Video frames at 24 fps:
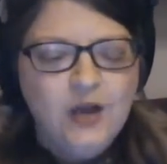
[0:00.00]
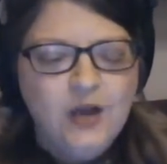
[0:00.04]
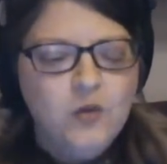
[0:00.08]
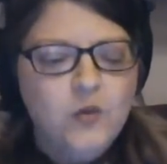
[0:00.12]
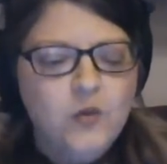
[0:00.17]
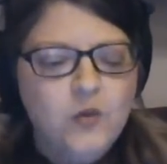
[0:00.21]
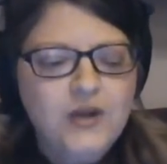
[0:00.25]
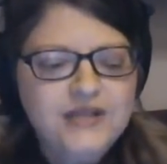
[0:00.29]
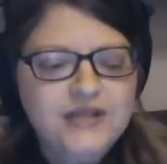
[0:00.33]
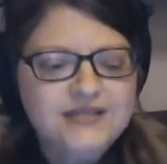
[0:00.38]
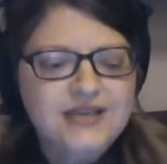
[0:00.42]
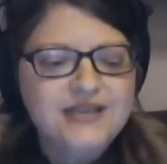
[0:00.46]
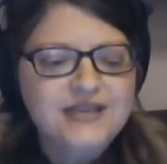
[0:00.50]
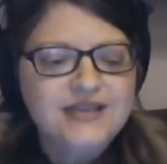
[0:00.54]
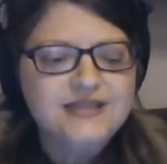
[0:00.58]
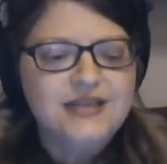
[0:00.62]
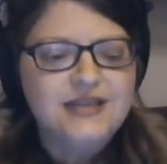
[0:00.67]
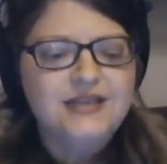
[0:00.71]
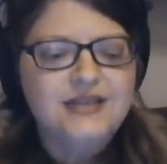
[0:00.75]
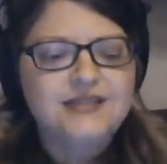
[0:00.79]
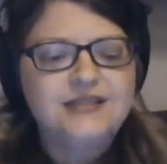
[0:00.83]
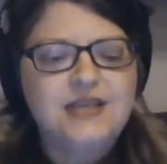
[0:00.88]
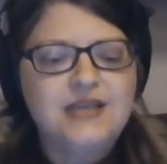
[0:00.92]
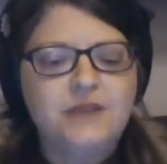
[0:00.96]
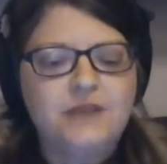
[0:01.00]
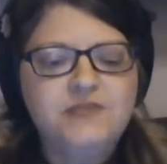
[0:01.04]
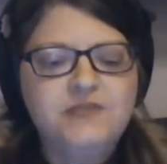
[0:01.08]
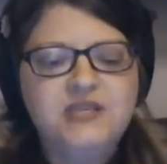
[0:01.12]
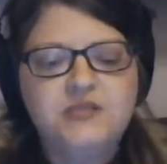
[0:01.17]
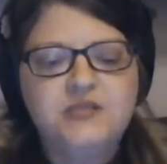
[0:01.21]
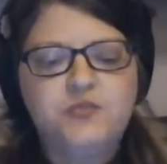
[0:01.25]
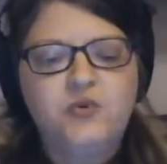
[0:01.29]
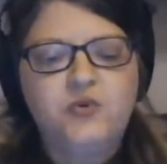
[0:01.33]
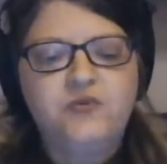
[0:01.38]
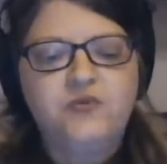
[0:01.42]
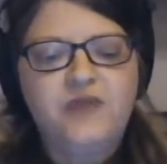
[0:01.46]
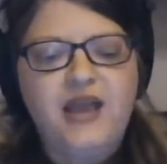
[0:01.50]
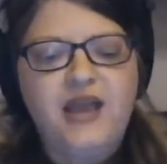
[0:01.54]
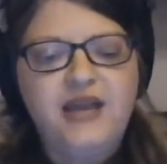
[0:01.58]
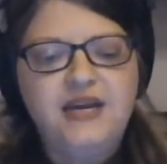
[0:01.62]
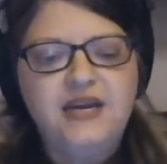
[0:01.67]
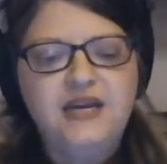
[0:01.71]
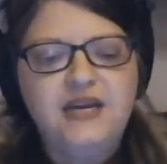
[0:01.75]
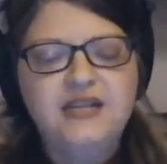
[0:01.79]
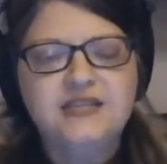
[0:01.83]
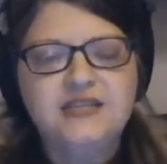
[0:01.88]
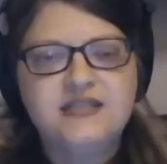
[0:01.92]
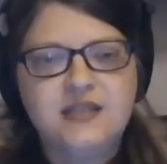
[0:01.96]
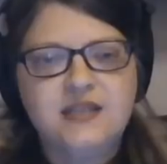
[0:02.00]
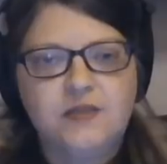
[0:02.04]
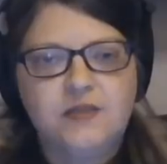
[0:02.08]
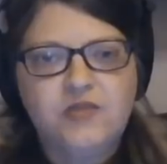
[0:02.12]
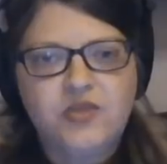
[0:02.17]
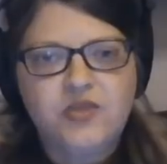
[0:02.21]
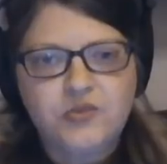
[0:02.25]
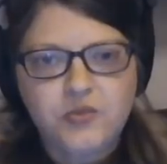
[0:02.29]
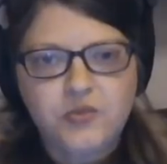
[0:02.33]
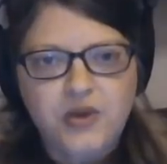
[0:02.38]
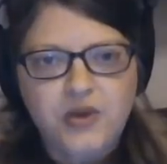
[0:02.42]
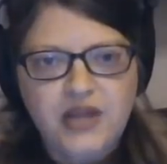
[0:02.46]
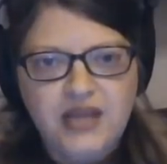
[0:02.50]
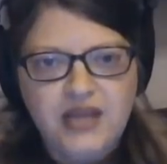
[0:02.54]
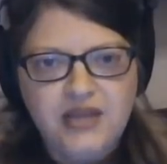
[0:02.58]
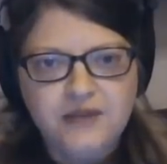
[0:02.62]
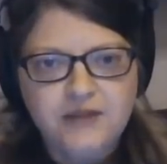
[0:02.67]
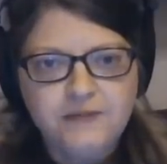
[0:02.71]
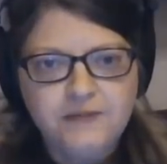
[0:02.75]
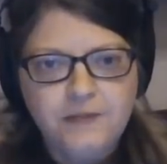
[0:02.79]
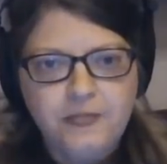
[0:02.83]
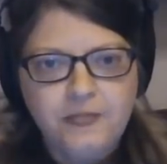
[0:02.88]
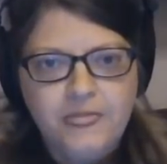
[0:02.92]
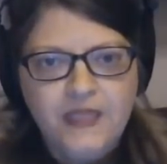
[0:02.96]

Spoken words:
When it says except as provided in sub 3,